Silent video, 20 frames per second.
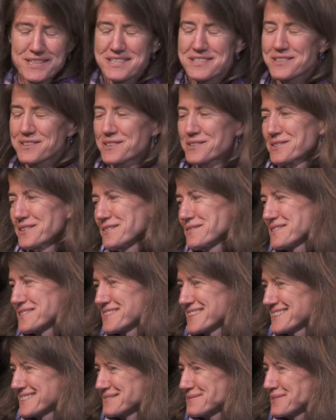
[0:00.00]
so that
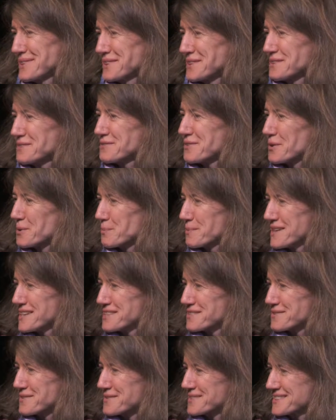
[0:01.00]
was probably a fur
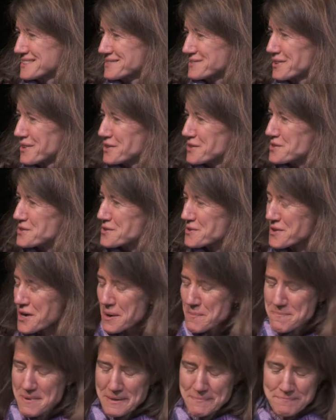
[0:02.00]
piece from where you grew
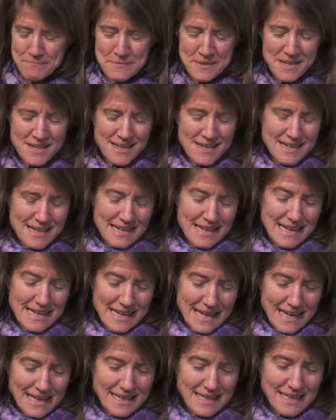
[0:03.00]
up. But
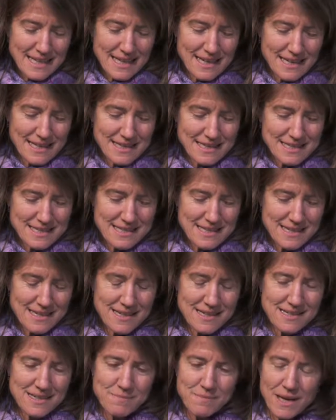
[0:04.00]
in any case,
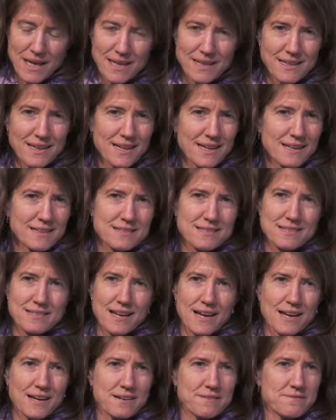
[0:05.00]
ACAT
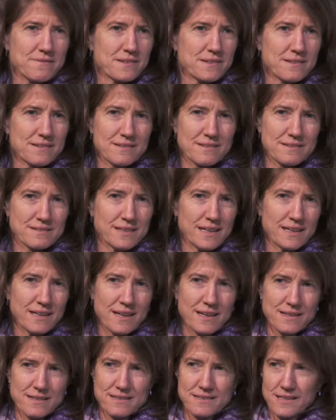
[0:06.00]
staff and
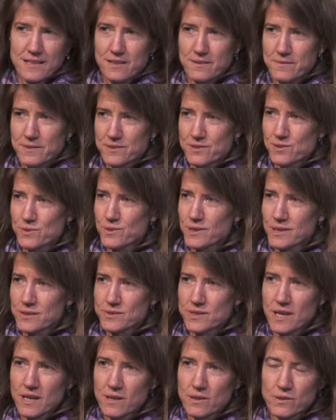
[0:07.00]
ACAT itself, as you all
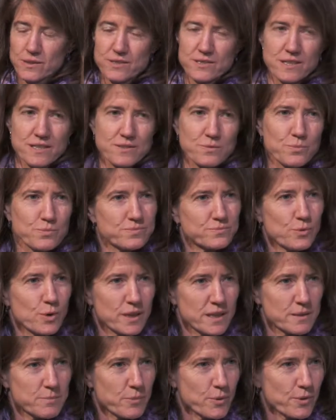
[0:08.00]
know, is just
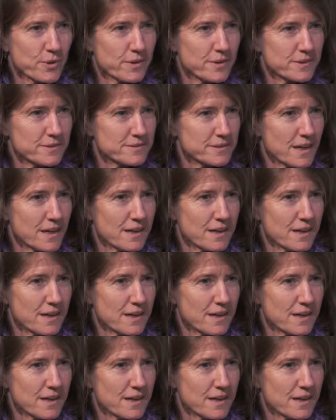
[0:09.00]
one of the more